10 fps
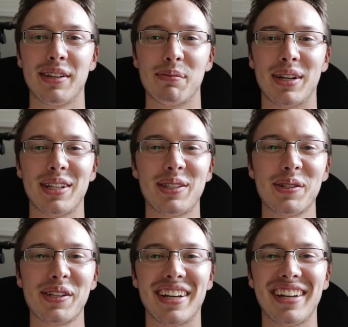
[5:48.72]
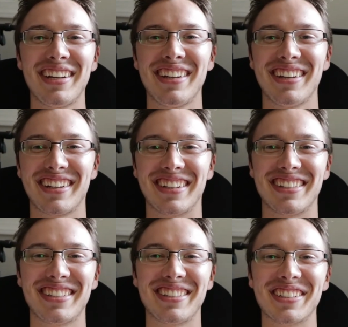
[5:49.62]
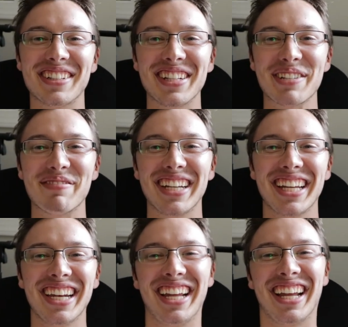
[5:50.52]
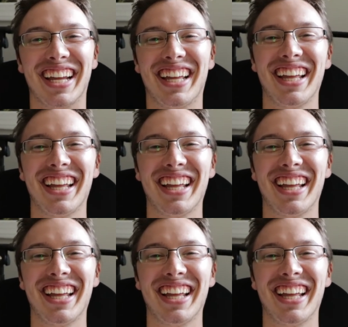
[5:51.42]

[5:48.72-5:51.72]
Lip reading: But it's okay, because this is only the beginning.